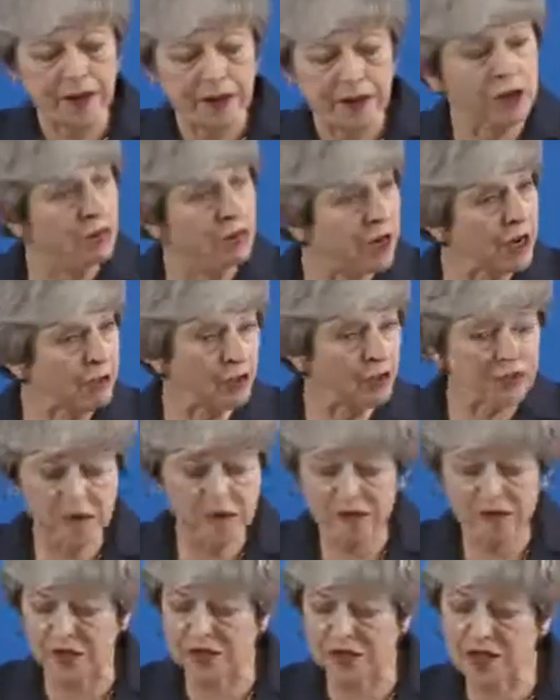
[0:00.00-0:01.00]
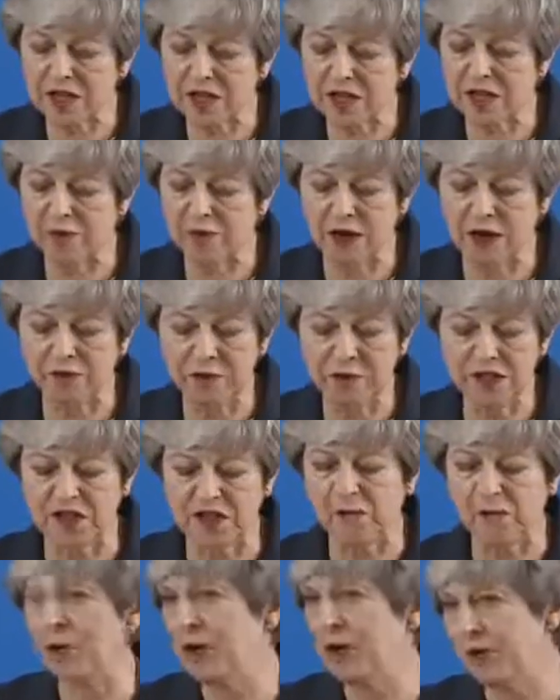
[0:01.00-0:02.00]
In Great Britain, successive governments
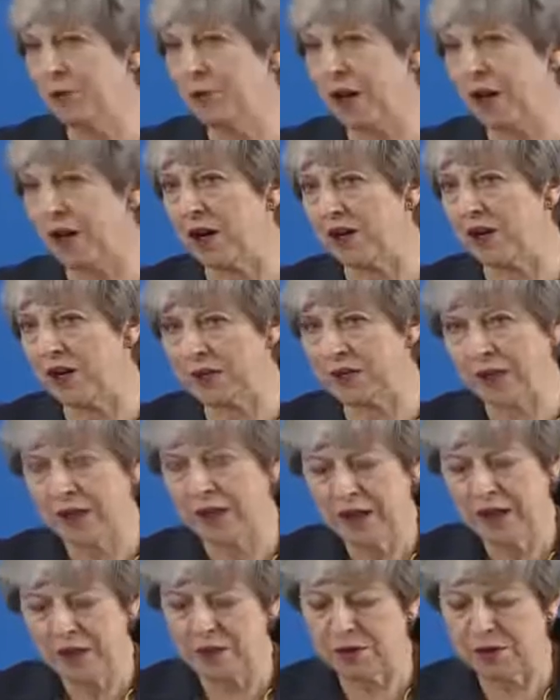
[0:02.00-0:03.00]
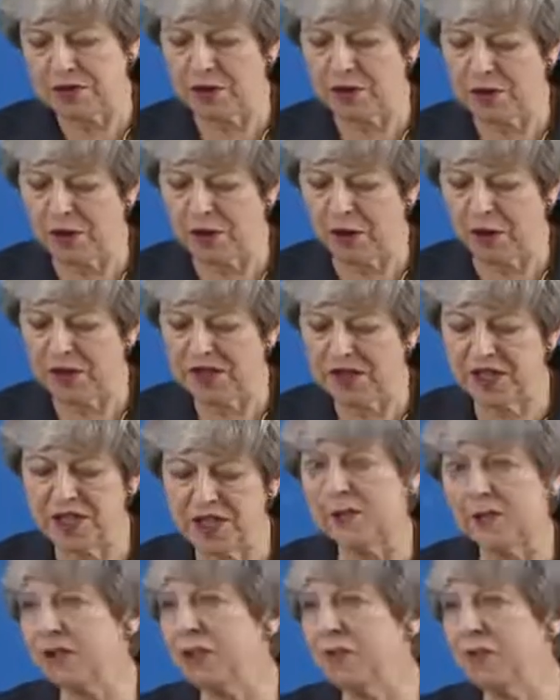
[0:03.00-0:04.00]
of both parties pursued
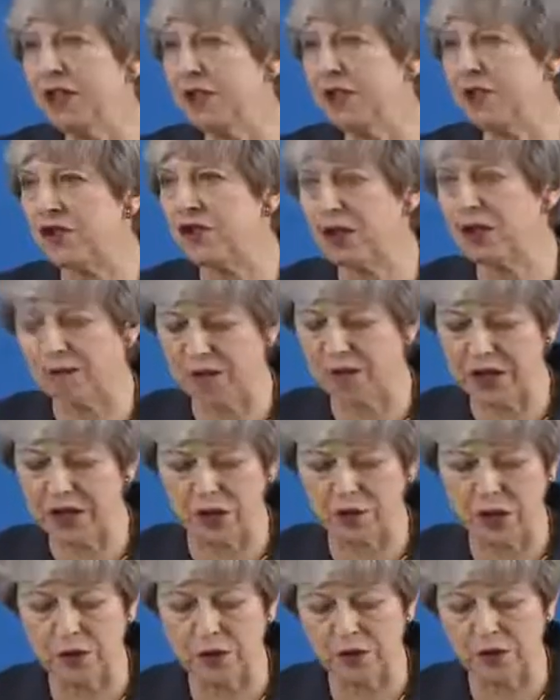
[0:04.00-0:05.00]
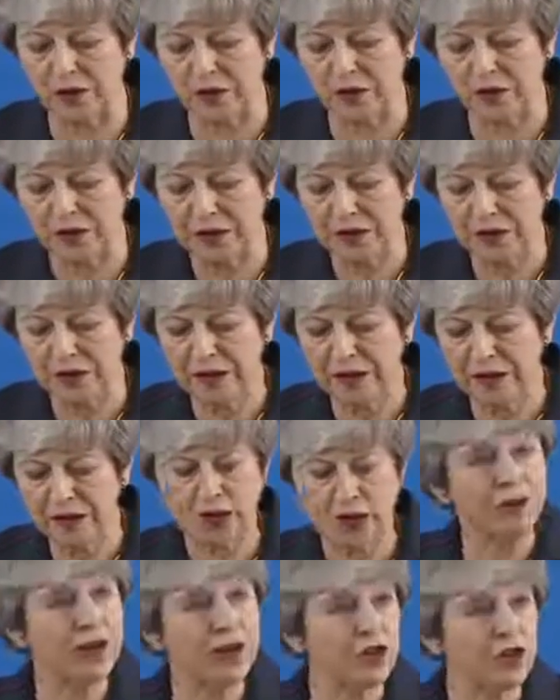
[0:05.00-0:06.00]
policies of administrative devolution, the
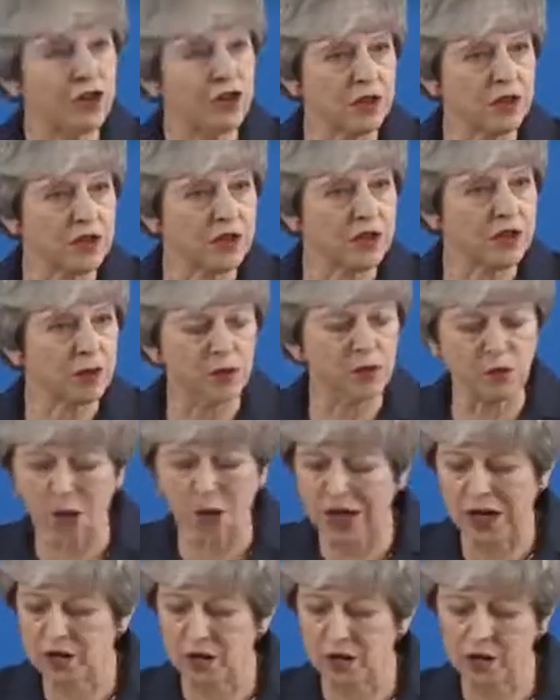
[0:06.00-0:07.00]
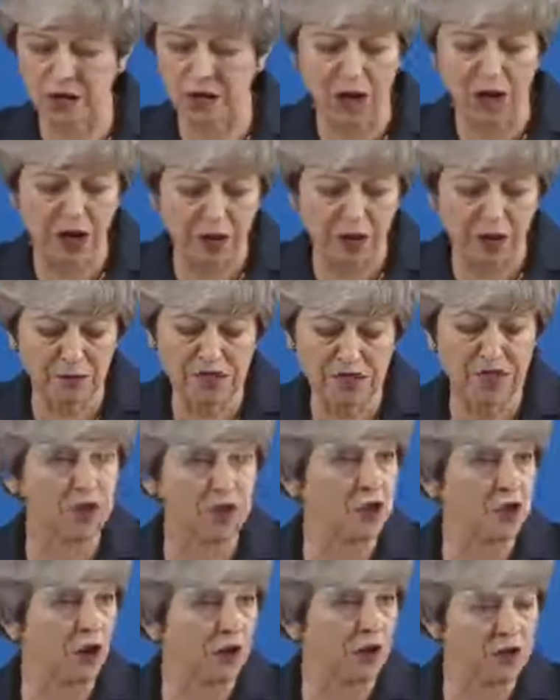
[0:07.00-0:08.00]
creation of separate Whitehall departments for
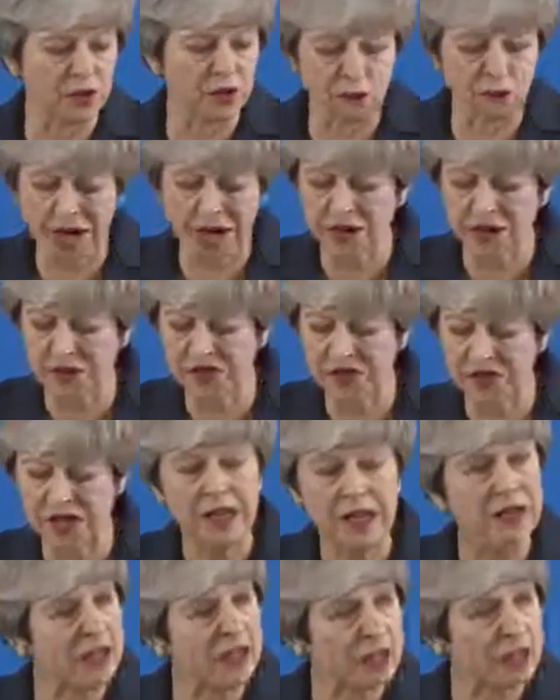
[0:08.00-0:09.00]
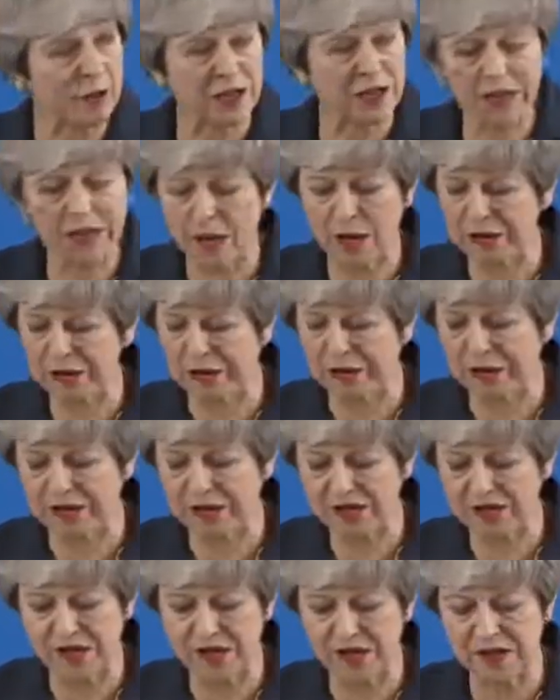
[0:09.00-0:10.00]
Scotland and Wales, led by cabinet
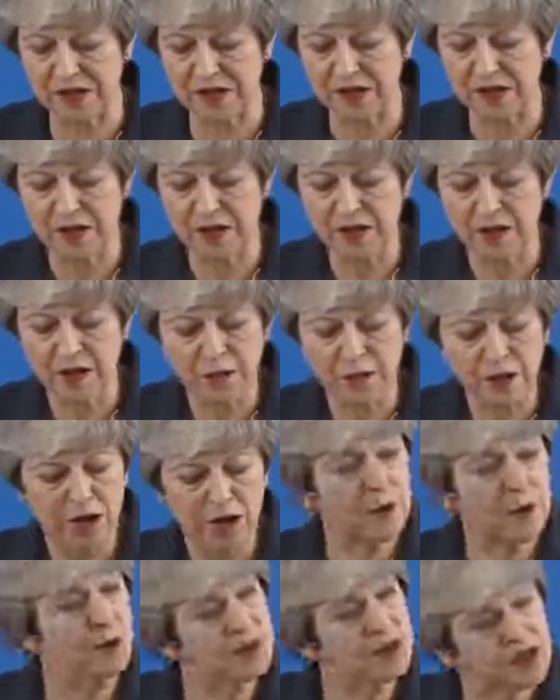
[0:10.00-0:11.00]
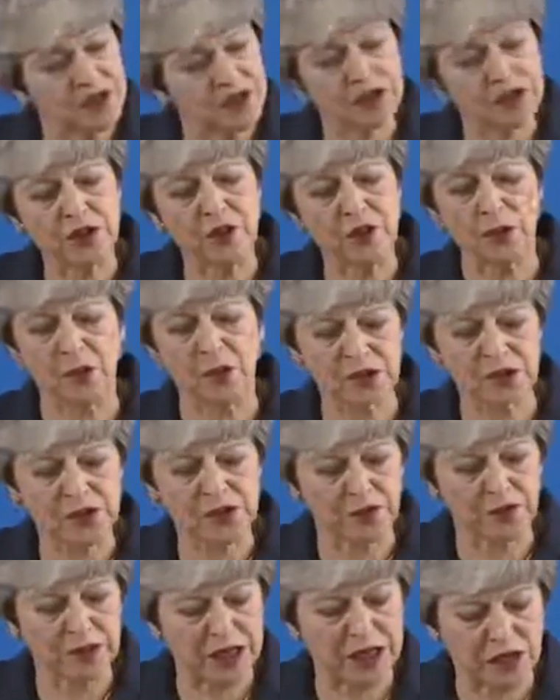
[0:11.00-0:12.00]
ministers, but resisted calls
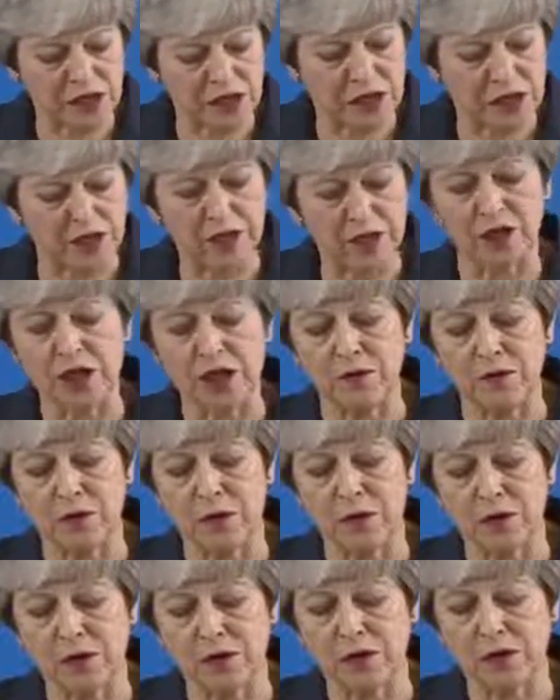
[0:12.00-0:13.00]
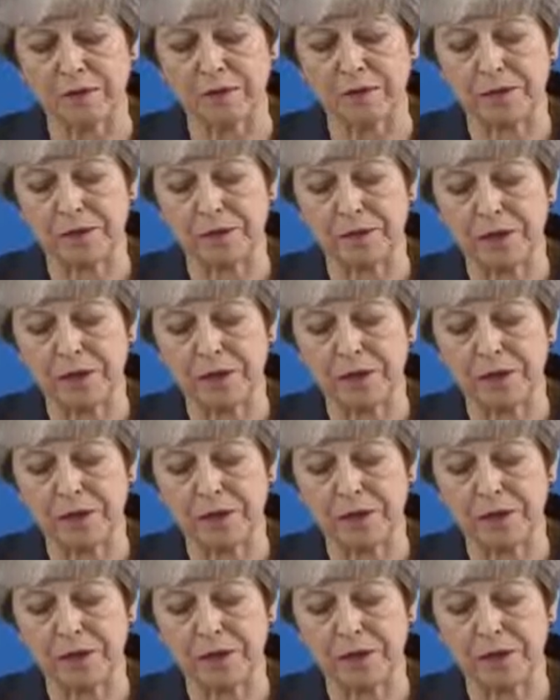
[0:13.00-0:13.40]
for legislative devolution.